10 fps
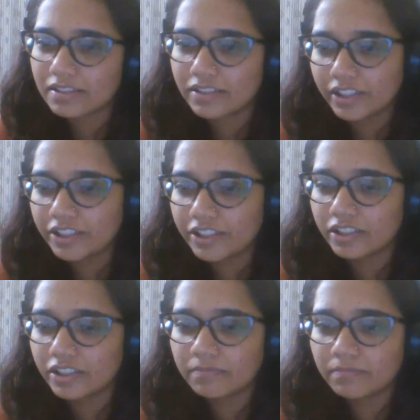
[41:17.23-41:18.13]

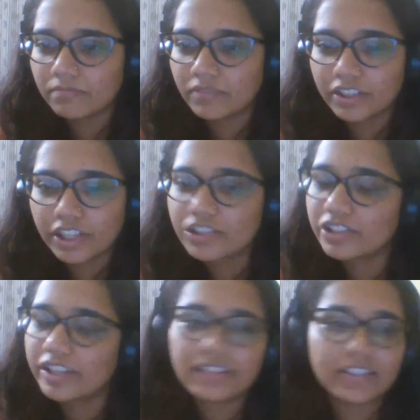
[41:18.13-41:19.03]
religion, region,
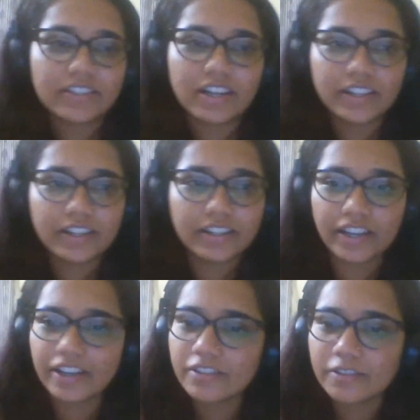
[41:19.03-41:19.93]
etc. dictate.